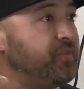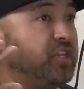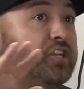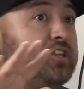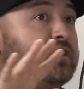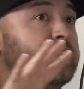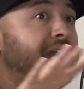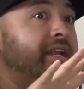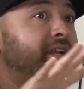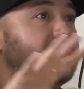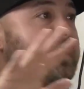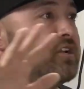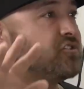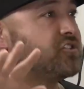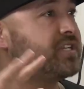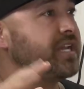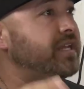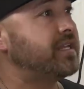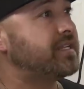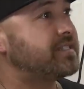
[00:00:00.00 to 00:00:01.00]
they didn't
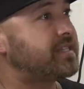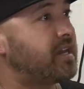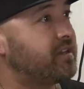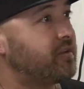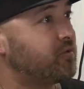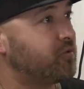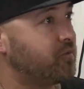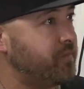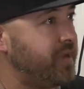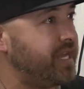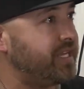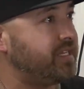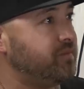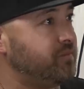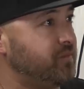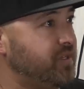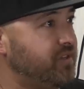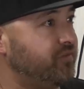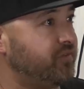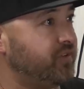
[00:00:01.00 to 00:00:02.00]
understand that's how they were making
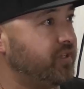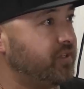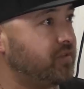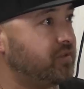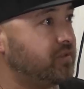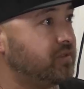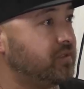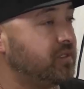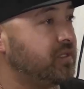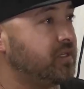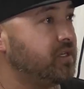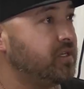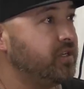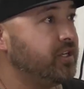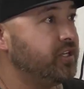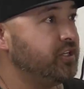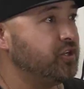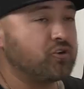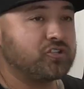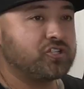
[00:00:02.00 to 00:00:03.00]
me feel. Right.
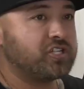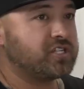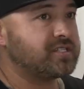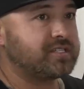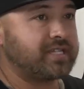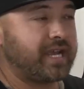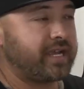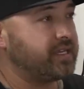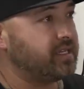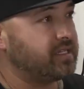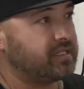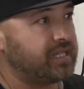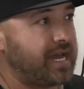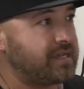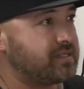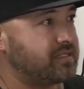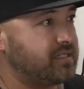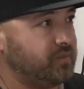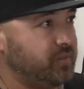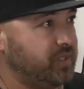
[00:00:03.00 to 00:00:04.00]
You're just second
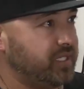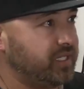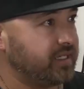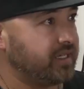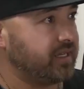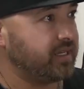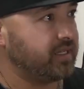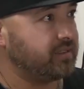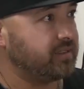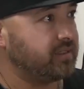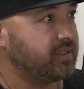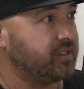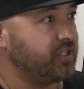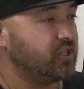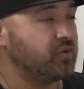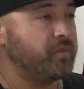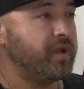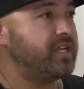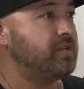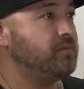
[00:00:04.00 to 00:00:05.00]
classing me again. Mm-hmm. You're
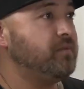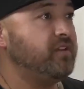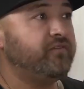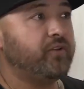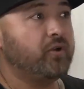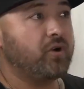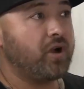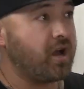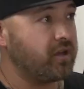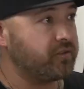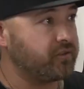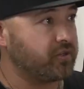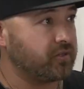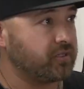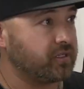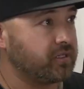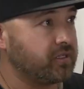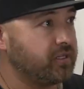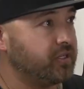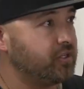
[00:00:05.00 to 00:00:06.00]
making me feel othered.
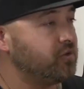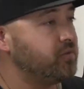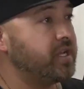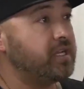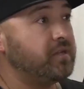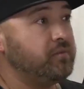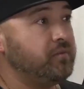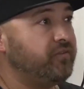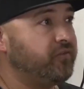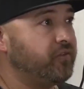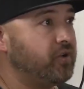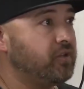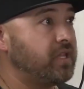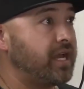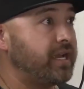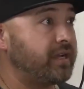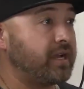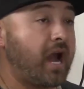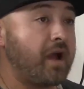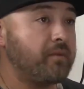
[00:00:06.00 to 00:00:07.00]
You're making mm-hmm. me feel
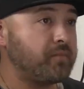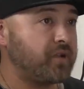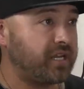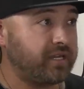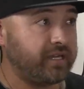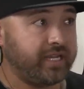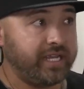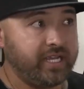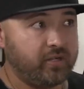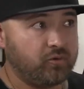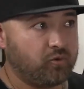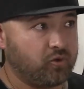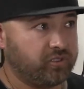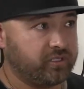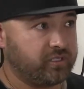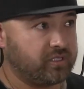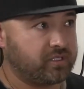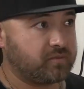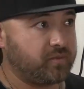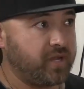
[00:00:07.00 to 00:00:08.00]
like I'm not an equal in
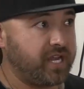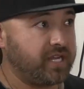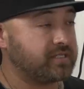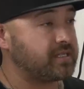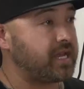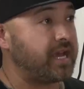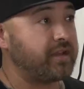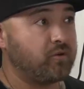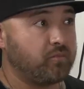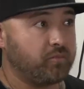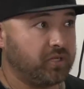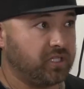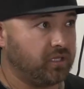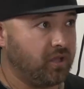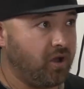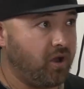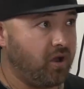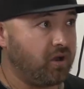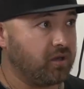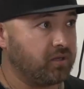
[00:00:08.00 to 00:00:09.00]
the space. Yeah. I don't
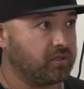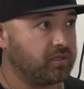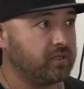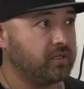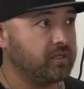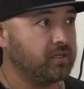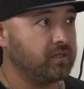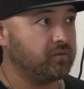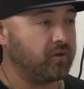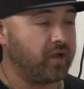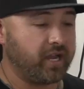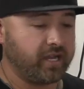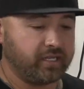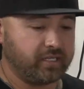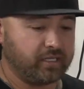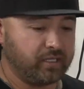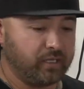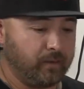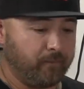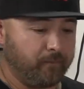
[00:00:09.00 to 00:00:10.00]
belong. Right.
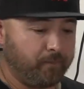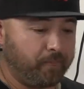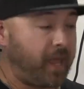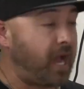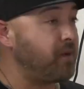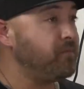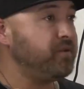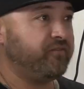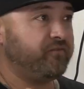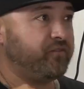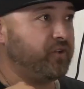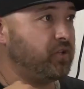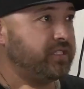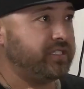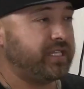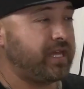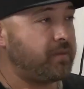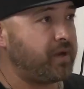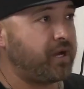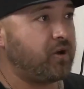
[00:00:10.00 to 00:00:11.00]
I've been feeling
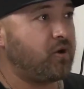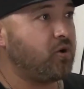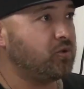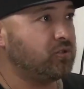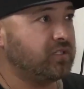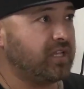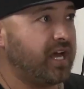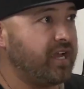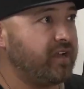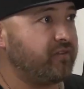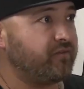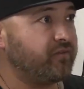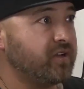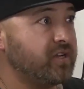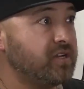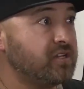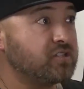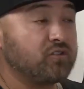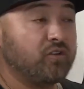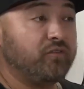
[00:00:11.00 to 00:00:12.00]
that my whole life.
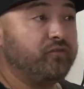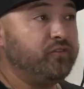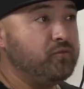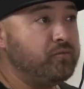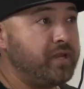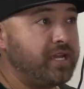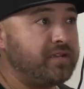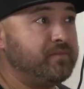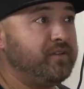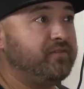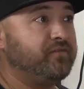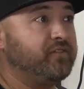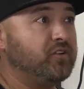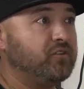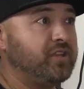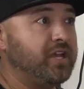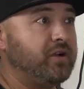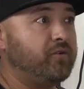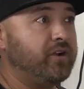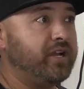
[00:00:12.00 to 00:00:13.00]
So if you make me feel
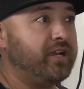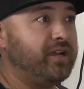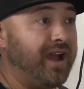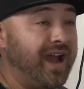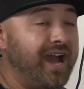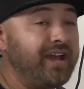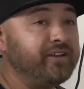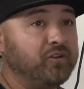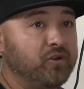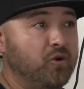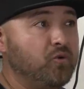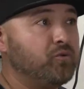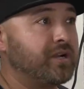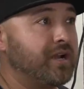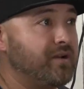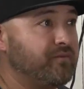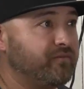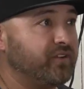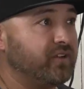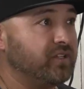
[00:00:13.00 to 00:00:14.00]
that way, I know what
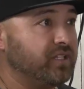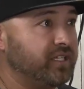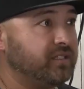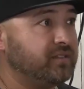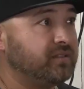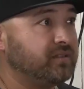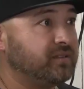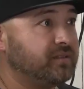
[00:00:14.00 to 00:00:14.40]
I'm feeling